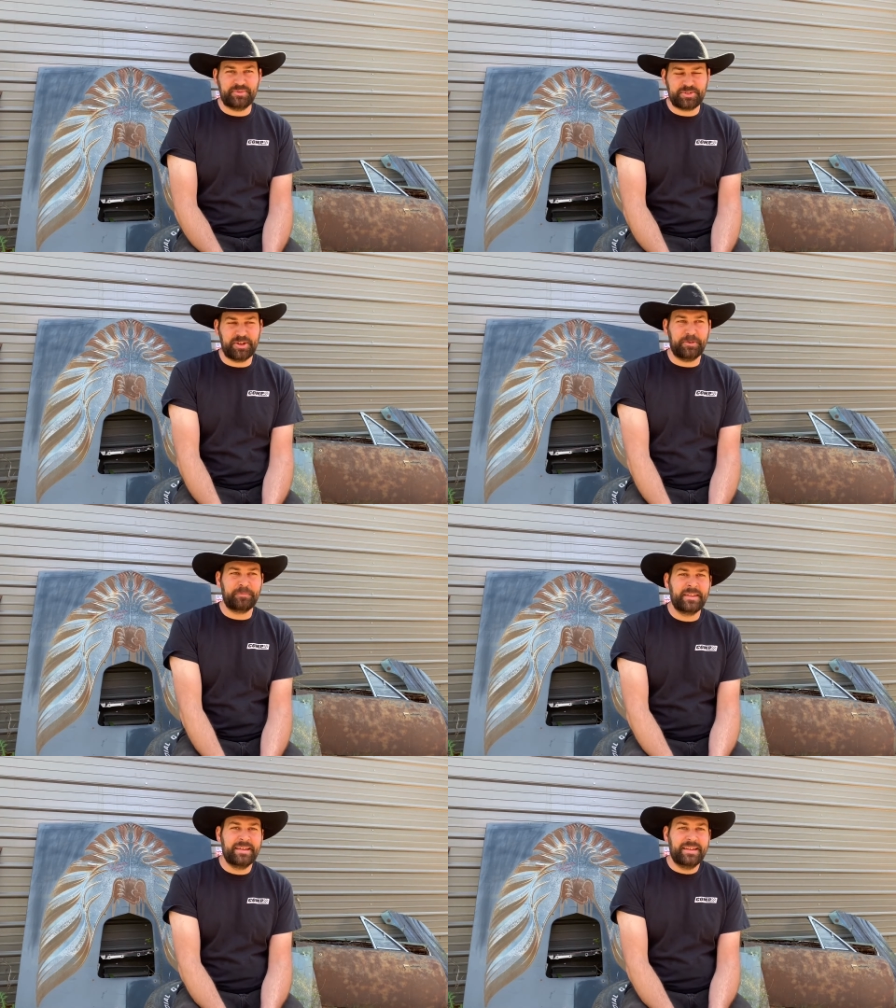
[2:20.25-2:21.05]
So,
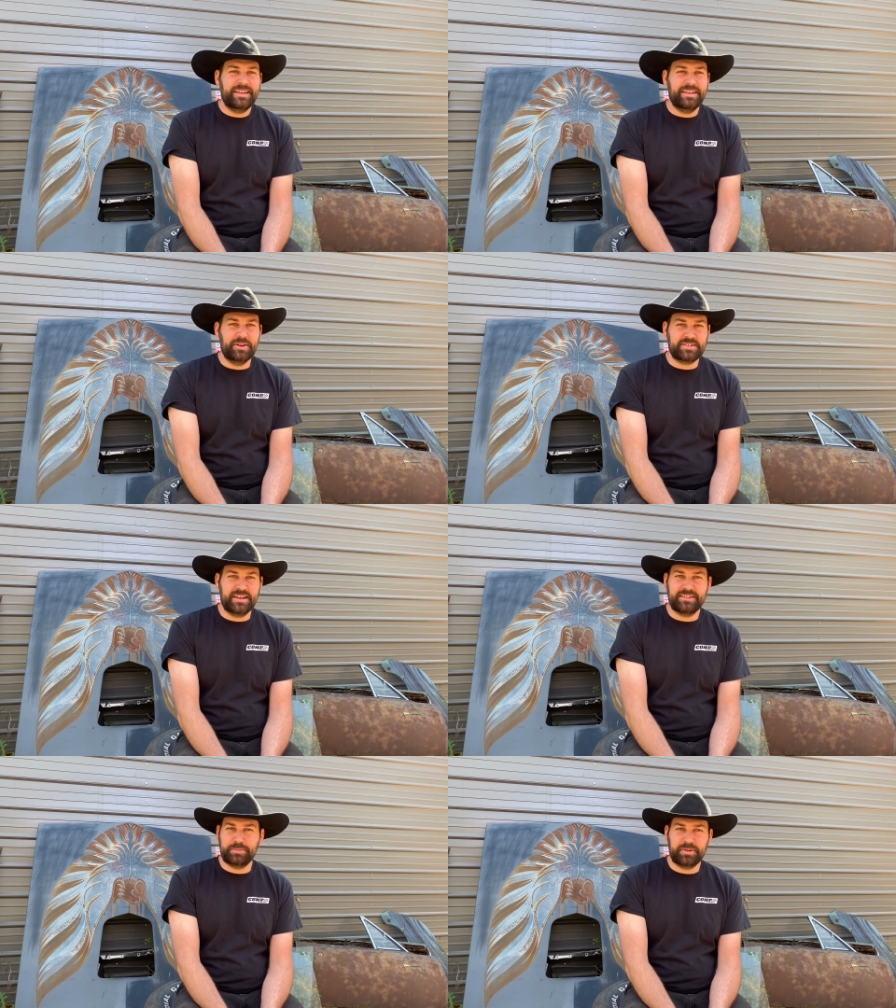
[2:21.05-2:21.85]
you know, it
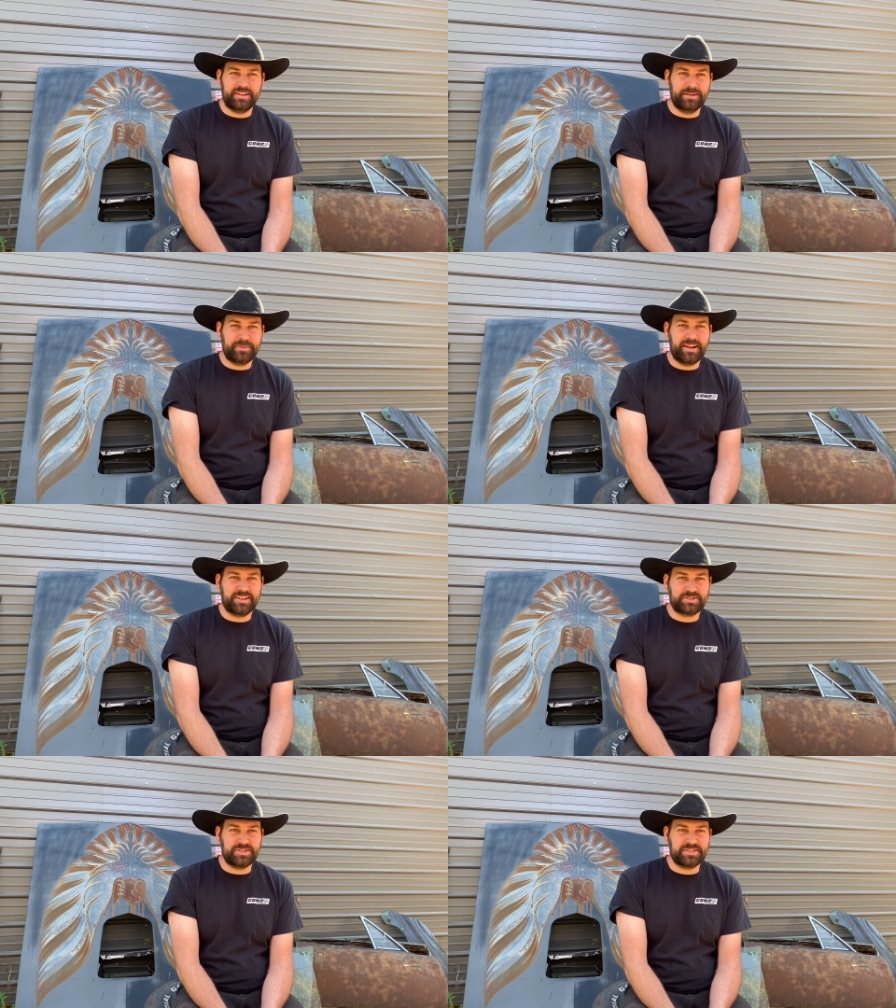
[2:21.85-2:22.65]
sounded plenty
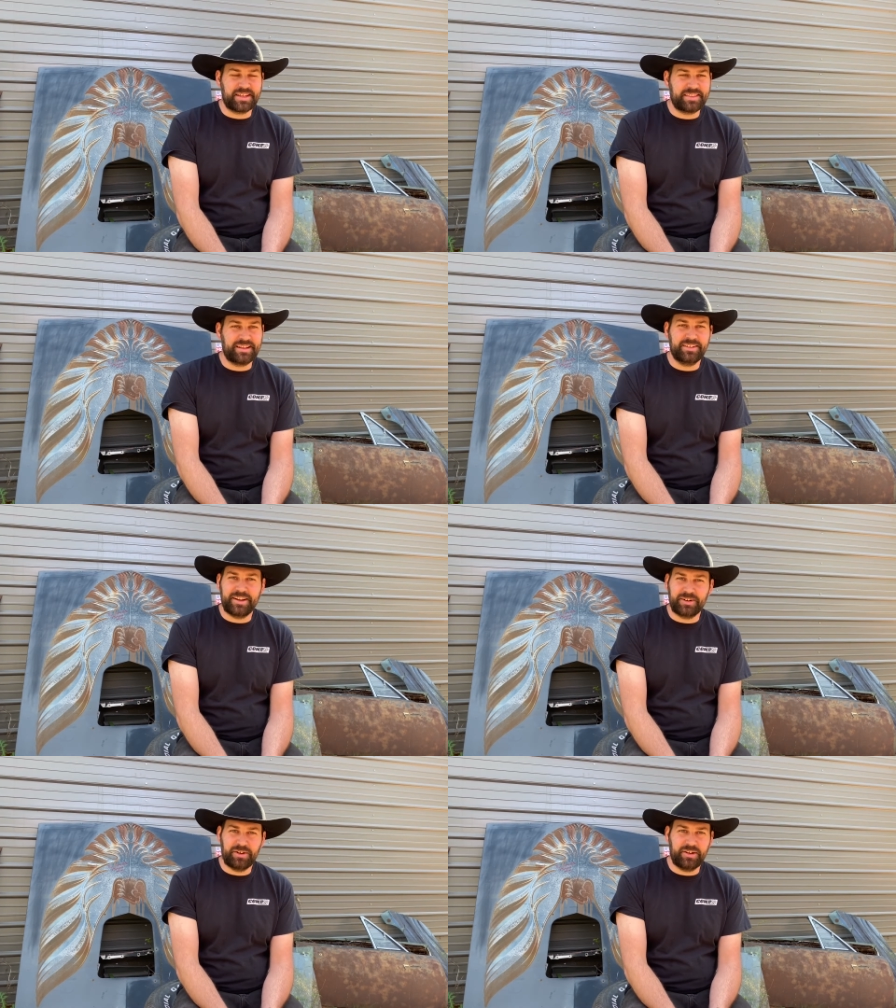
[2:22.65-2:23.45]
obnoxious. I think
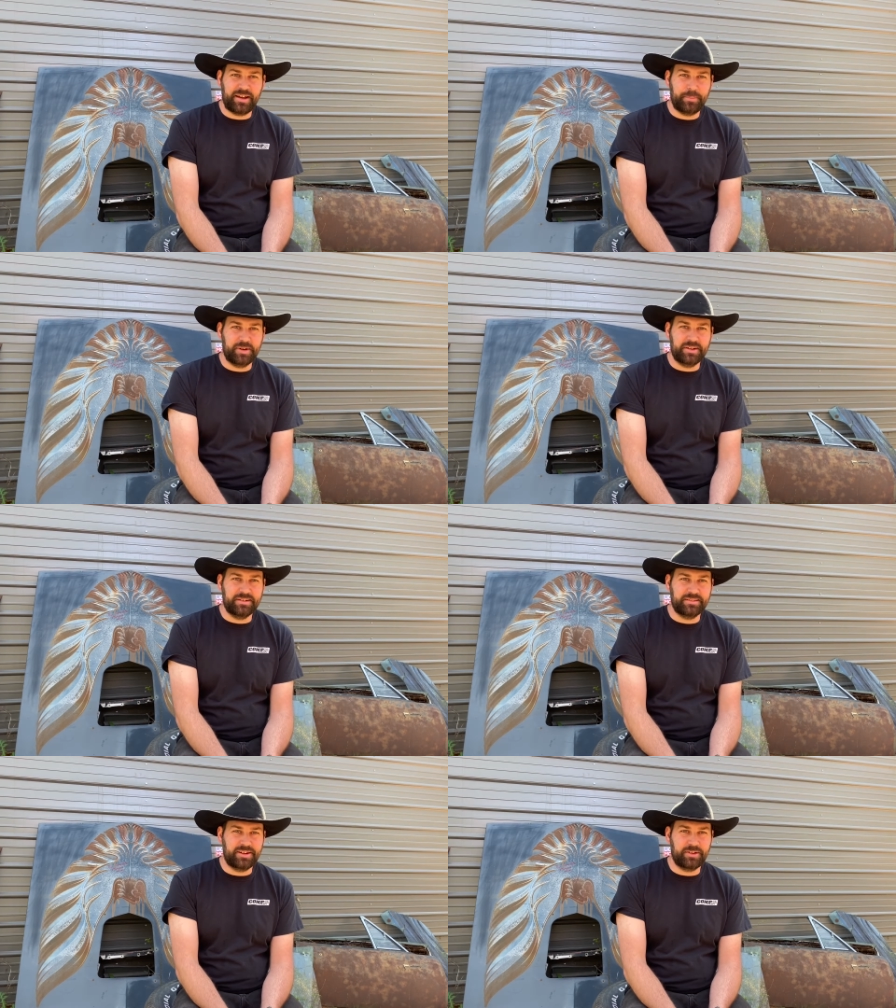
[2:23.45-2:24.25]
later on I put
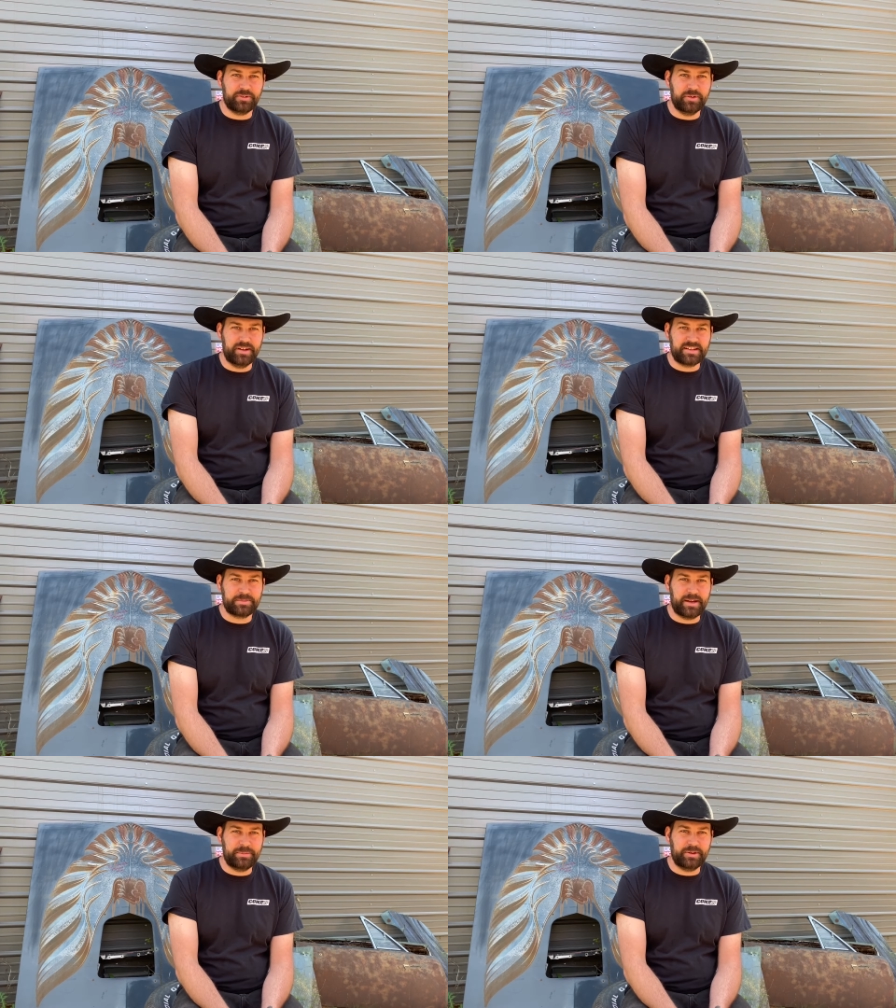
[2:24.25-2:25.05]
a off-road X
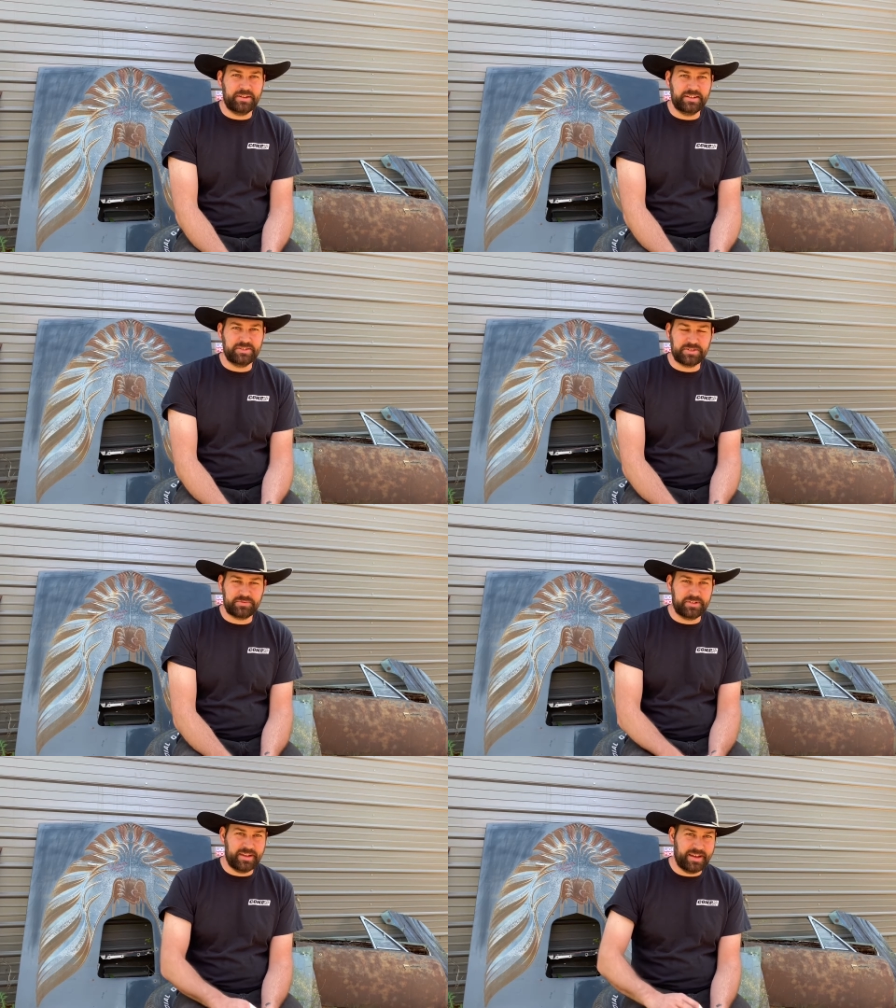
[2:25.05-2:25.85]
pipe on it just for
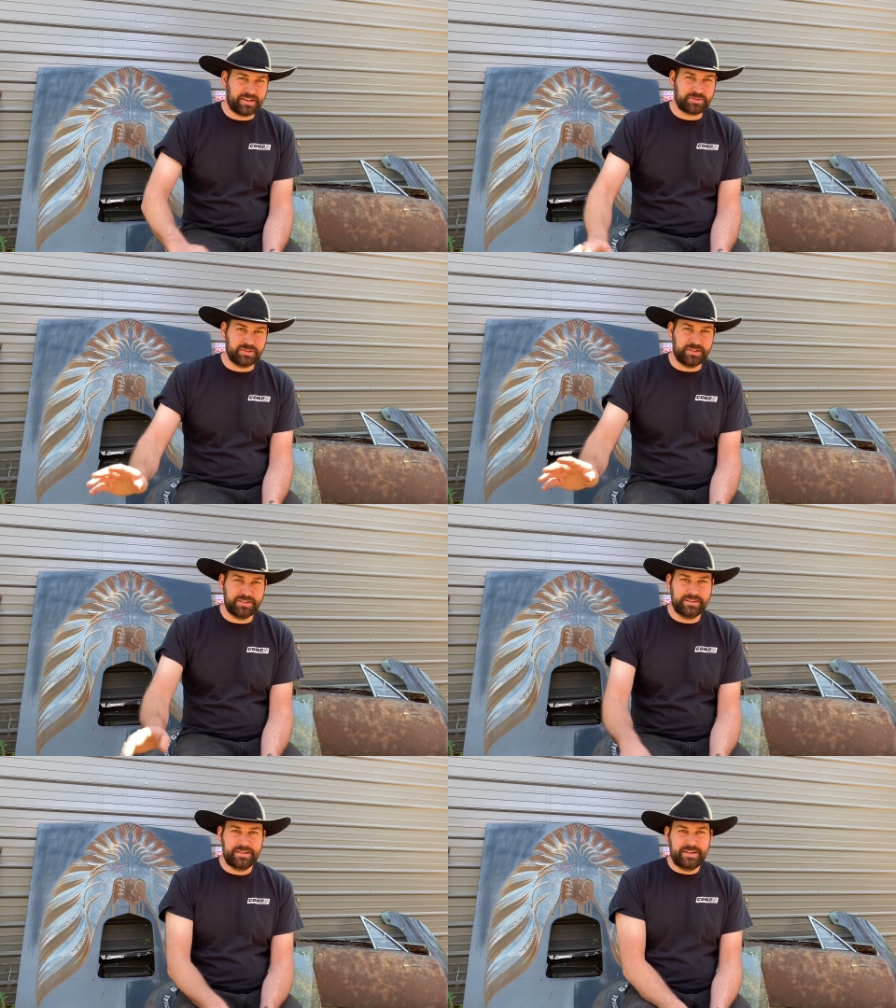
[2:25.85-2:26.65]
the extra
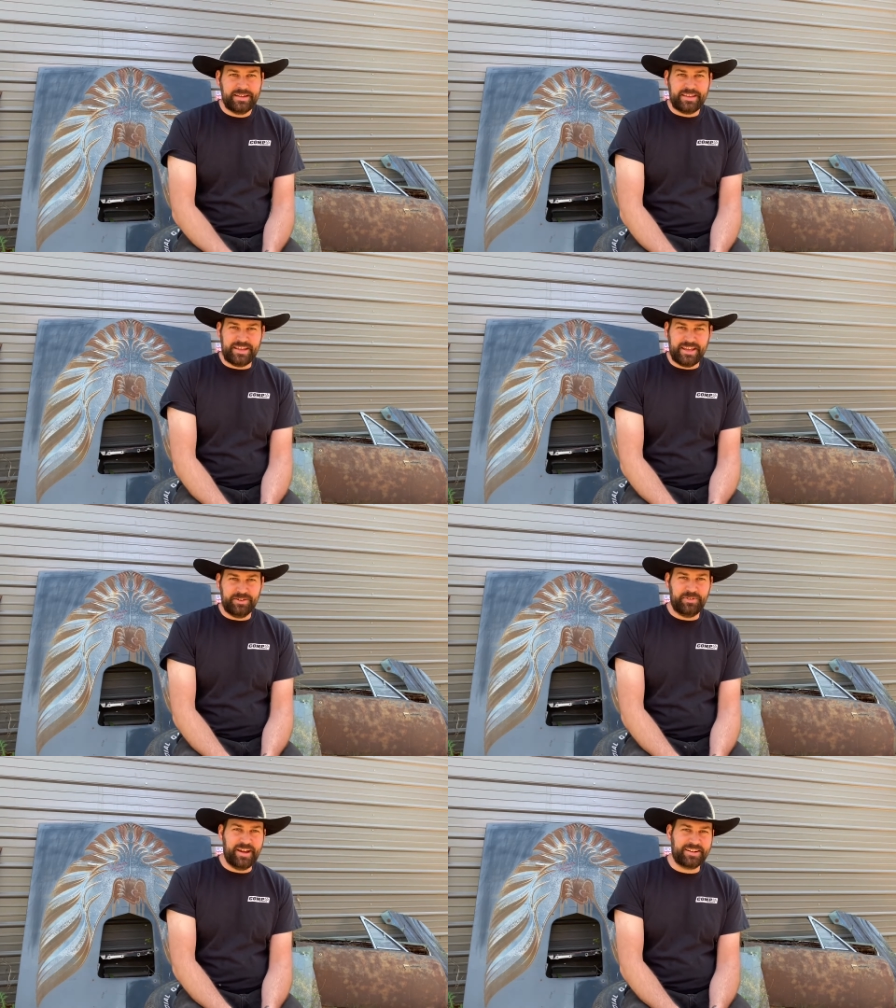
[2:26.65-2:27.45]
yeet
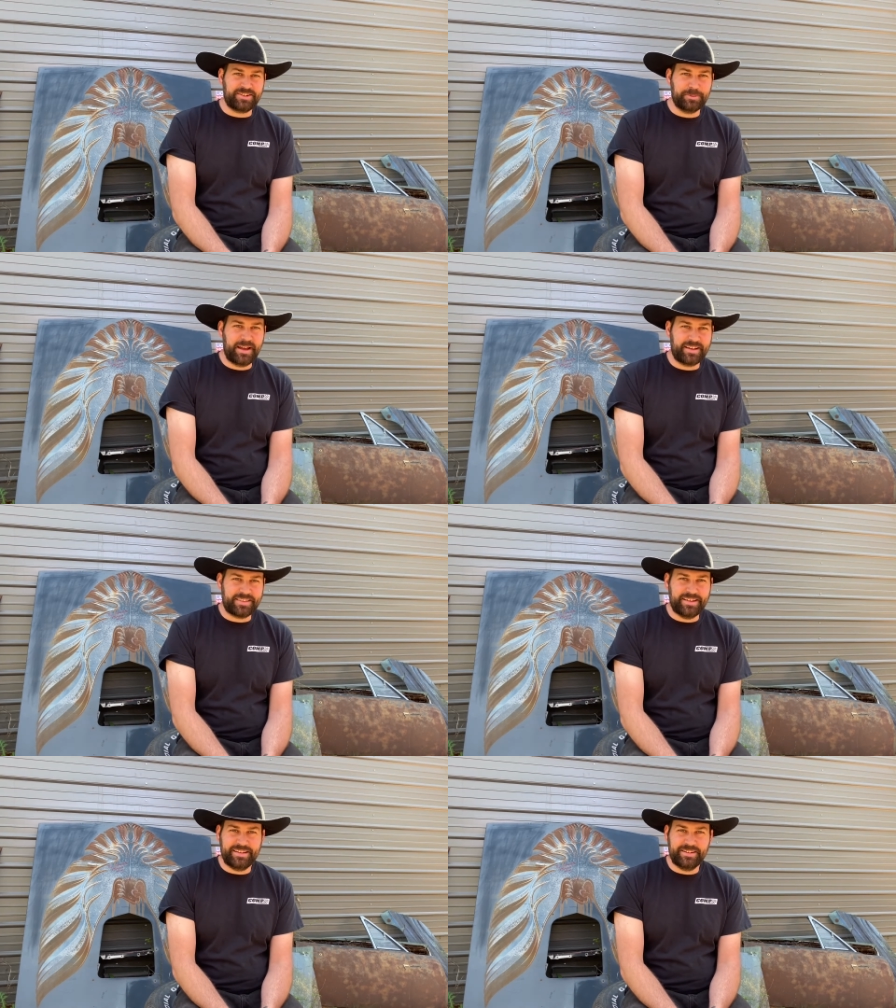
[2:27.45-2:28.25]
factor. Back
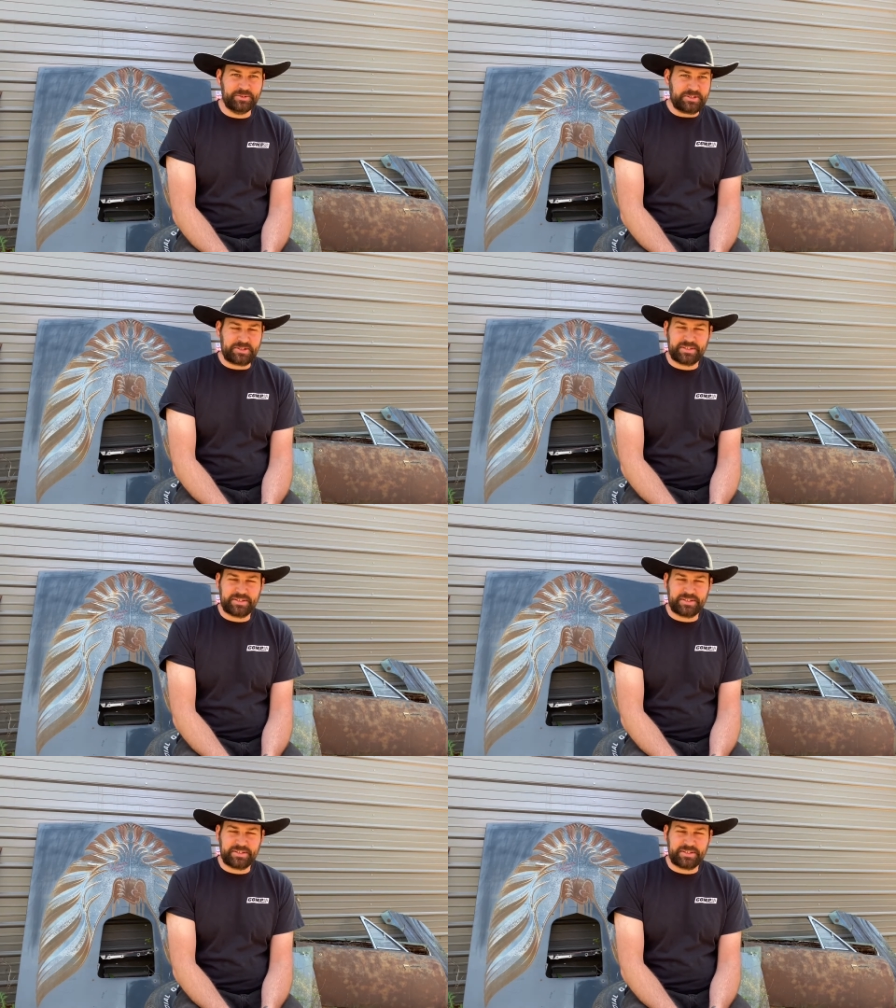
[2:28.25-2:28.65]
then it was